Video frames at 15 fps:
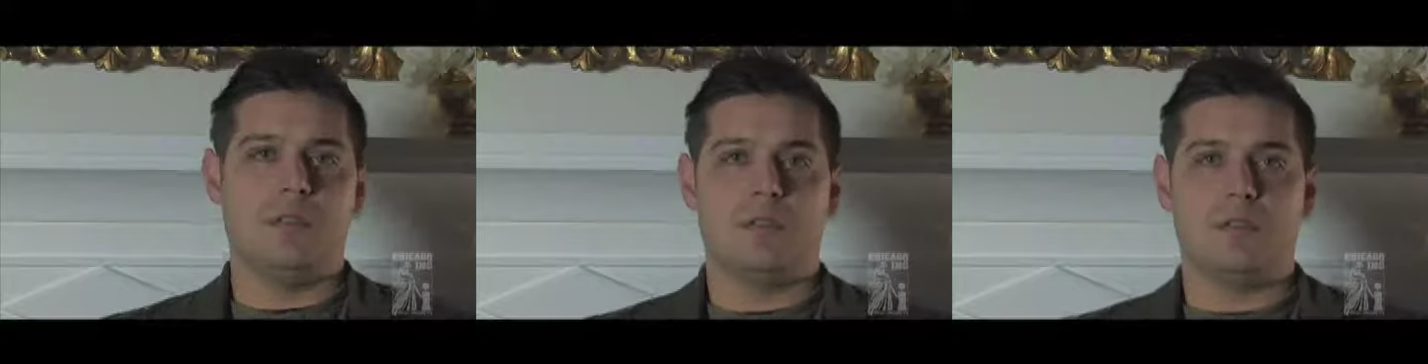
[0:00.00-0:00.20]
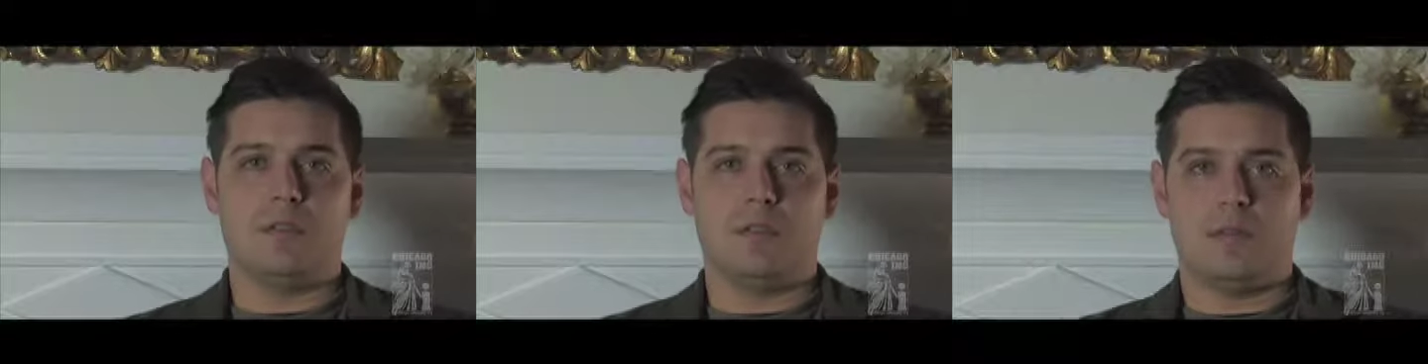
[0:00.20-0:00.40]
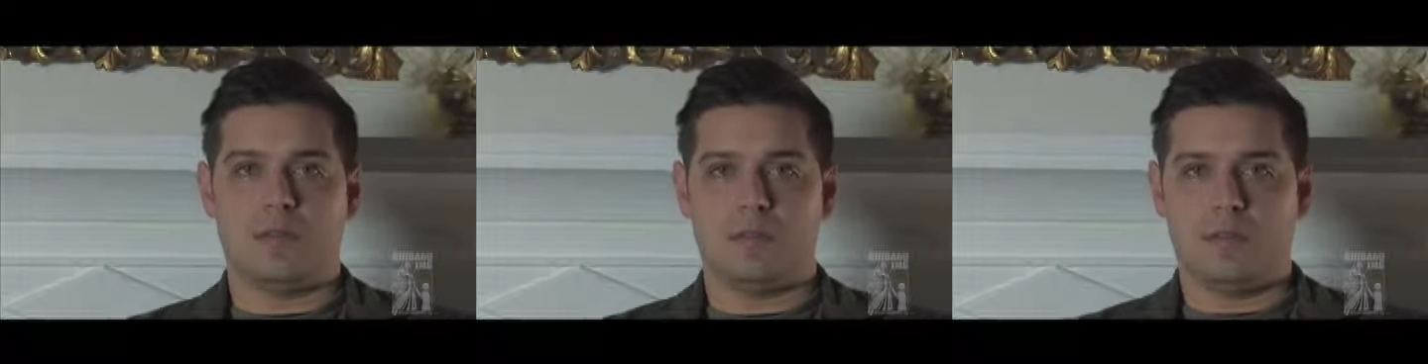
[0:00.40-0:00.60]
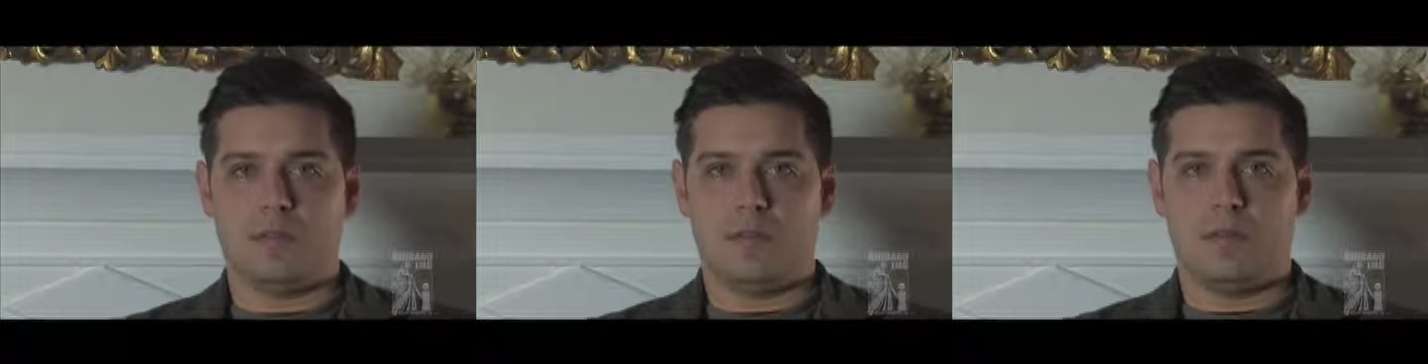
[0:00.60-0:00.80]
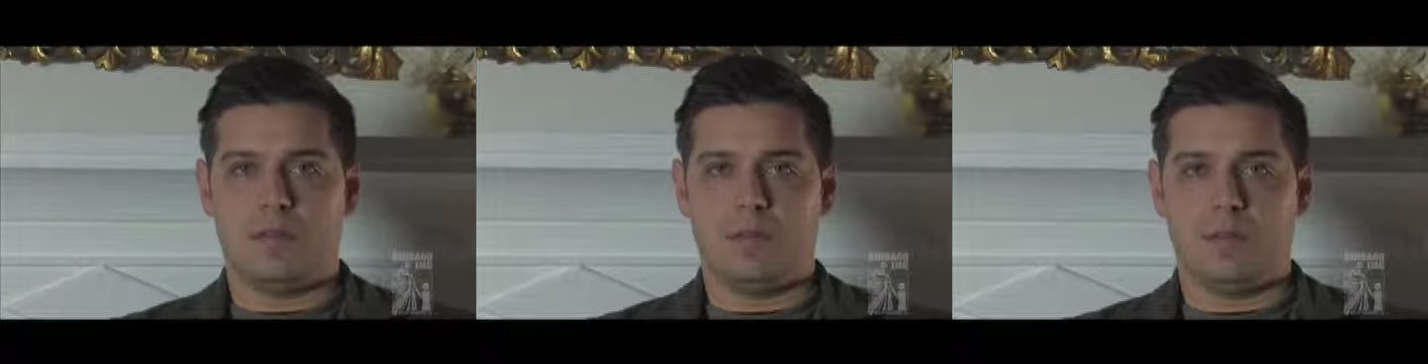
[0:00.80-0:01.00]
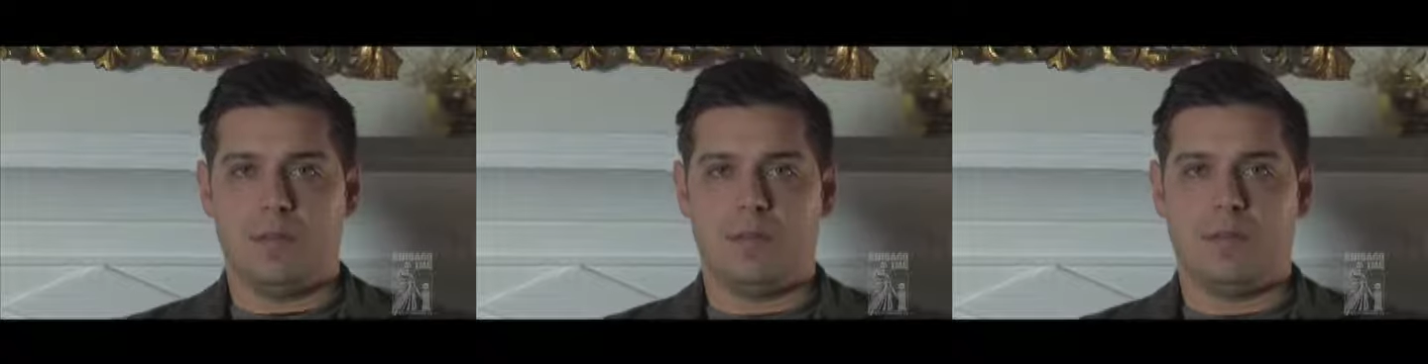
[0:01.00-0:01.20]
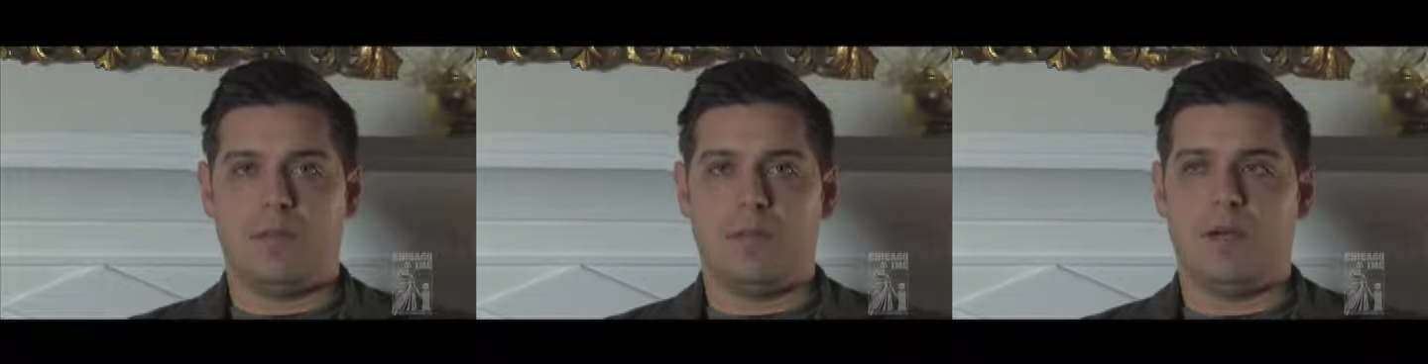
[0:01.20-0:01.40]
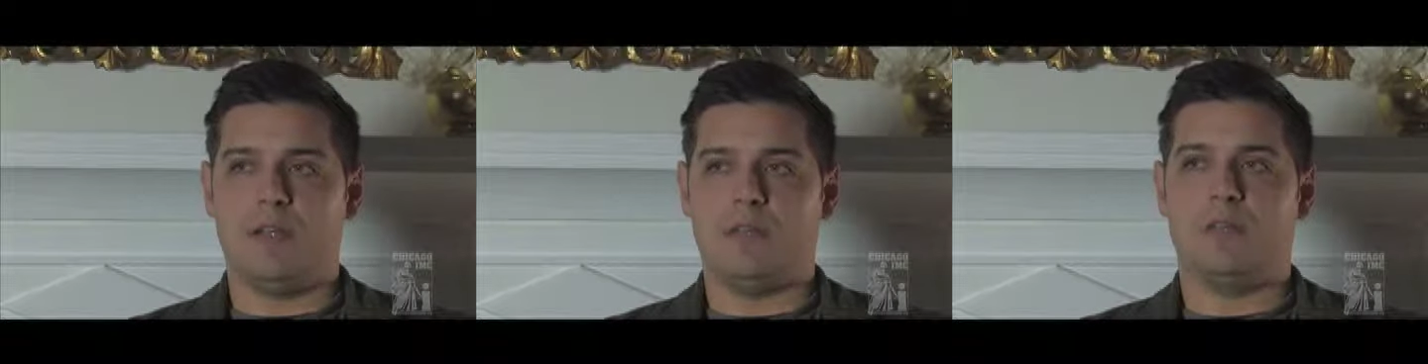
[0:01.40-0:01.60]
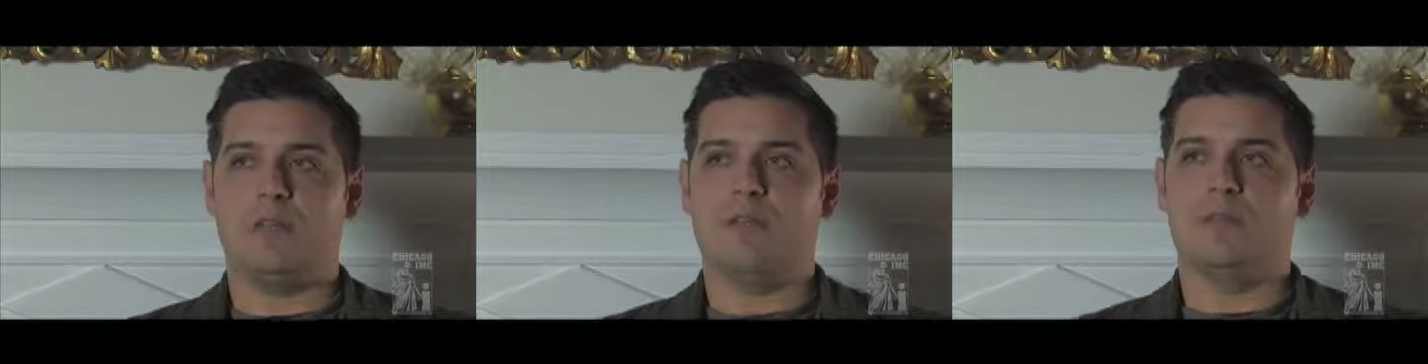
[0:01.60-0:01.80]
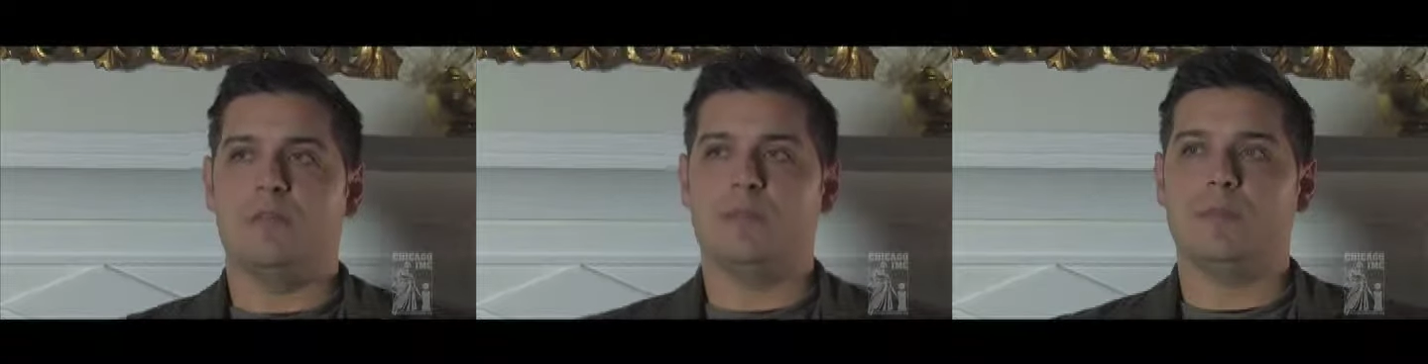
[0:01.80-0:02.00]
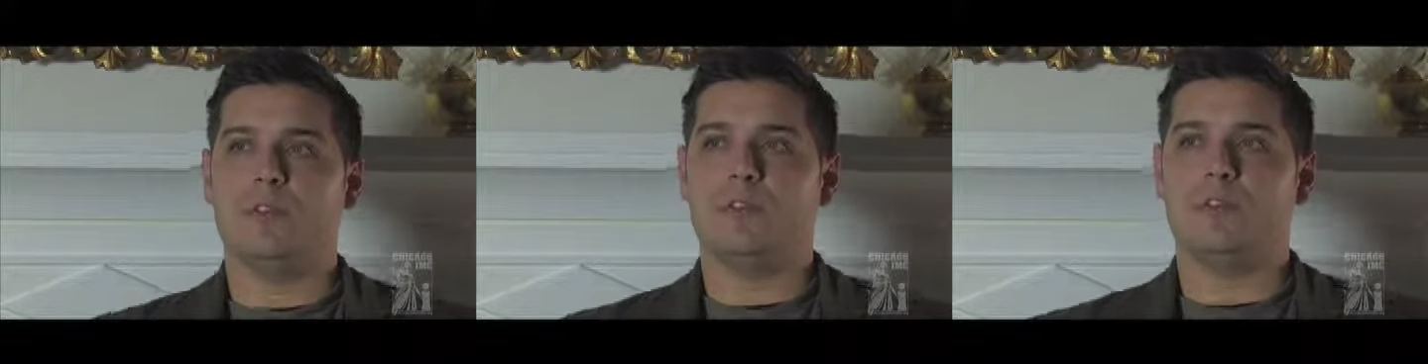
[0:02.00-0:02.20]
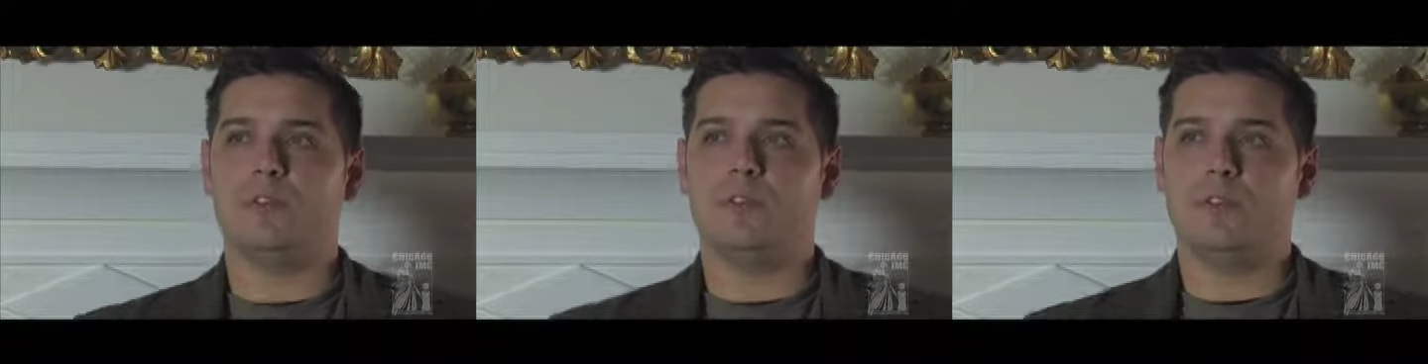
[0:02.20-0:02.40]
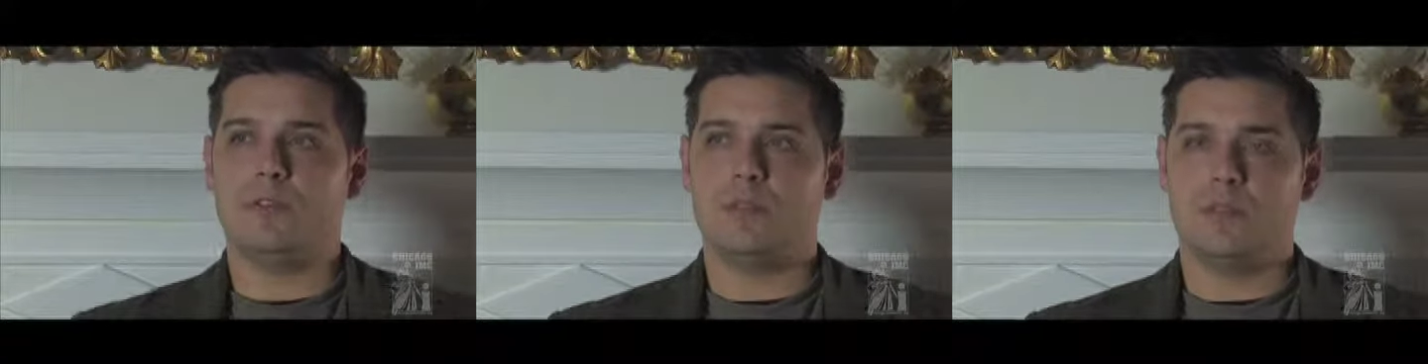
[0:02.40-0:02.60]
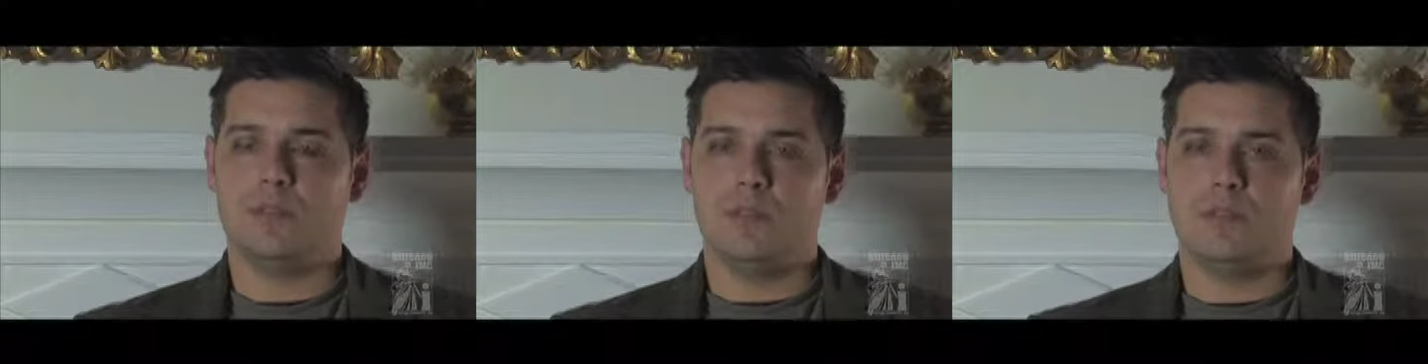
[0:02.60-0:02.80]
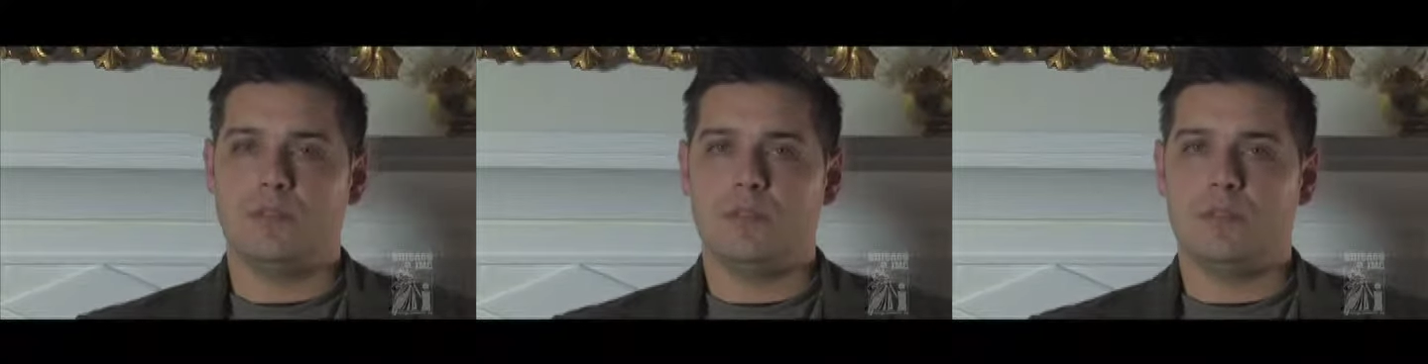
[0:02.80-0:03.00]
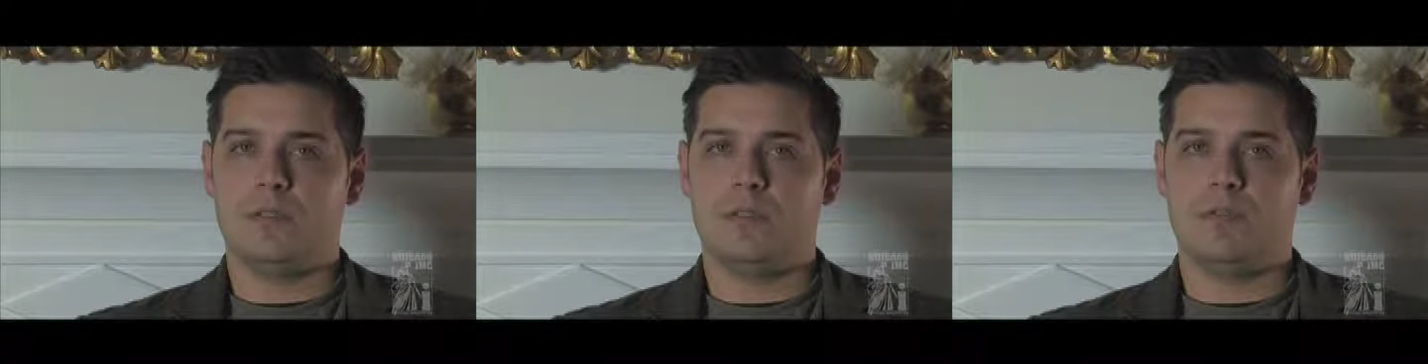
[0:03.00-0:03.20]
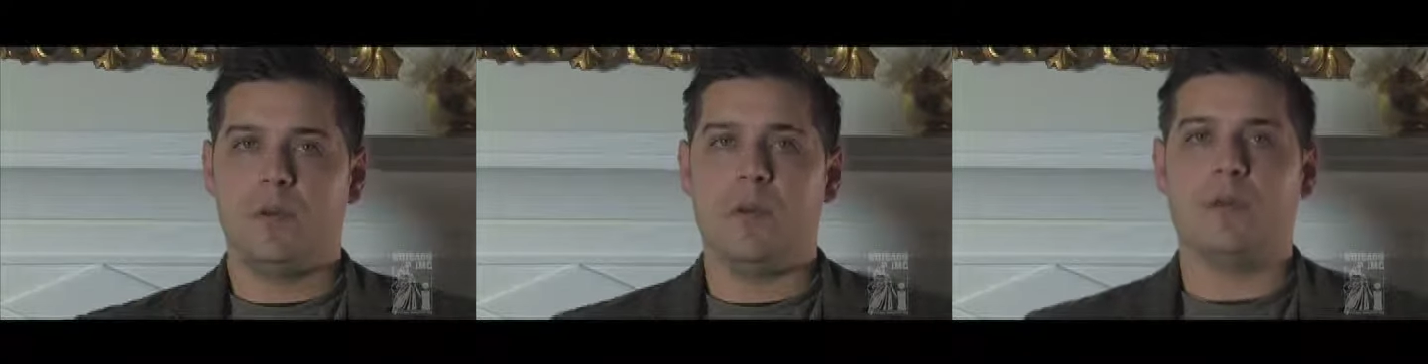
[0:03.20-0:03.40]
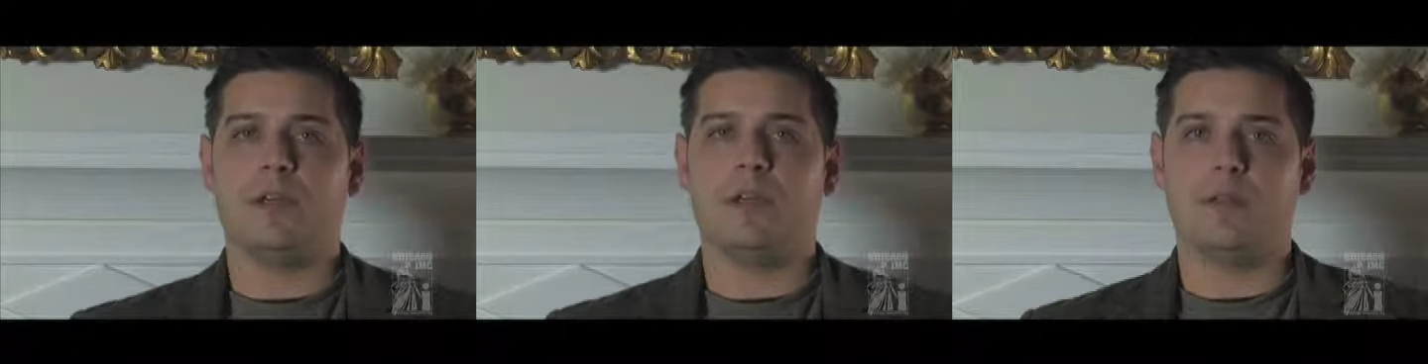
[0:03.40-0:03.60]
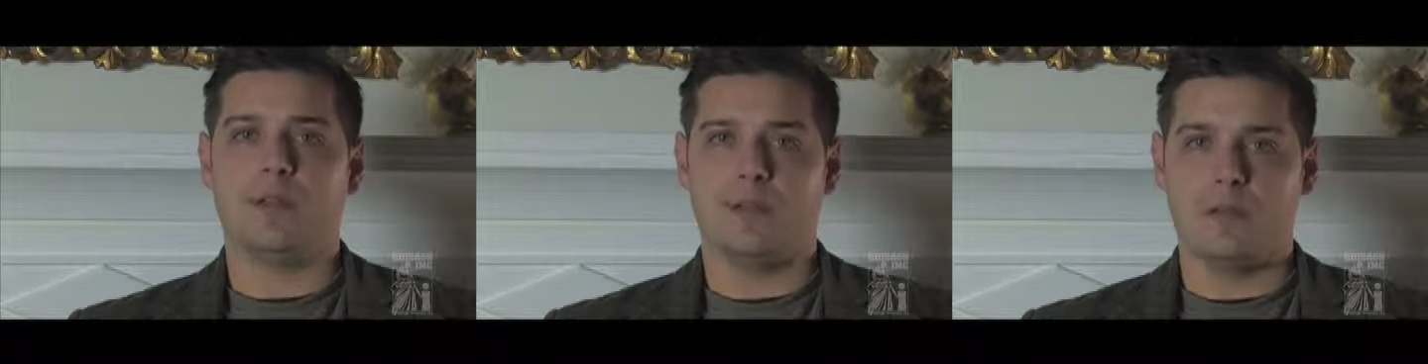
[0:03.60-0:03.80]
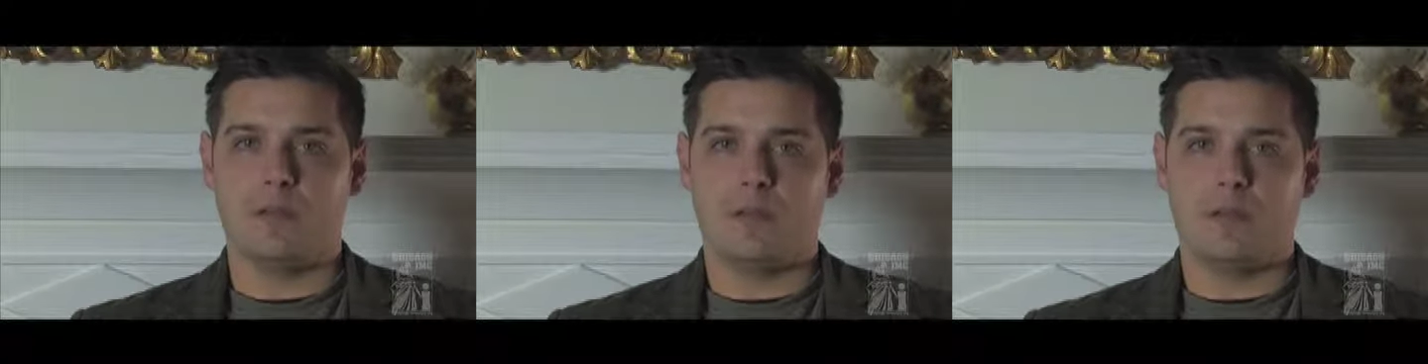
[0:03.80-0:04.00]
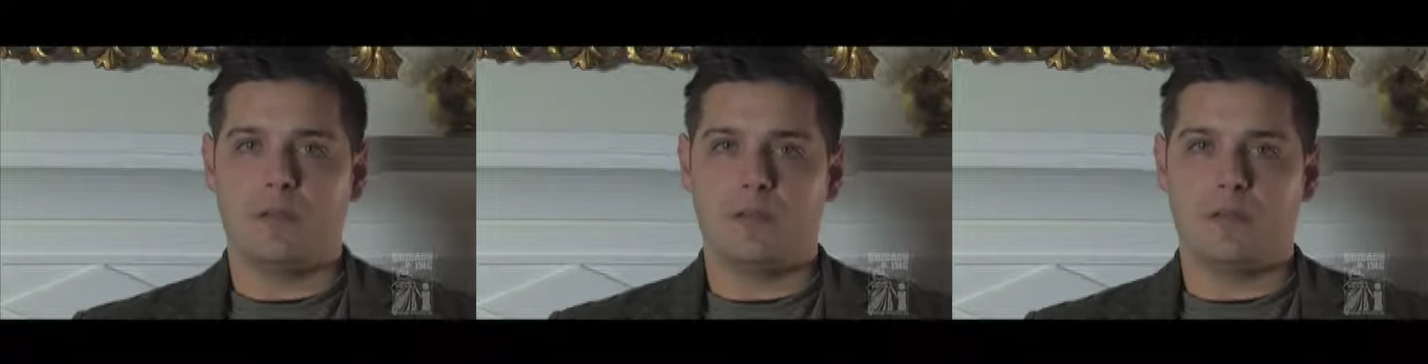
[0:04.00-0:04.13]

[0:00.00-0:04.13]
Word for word: least leave a positive image and memory in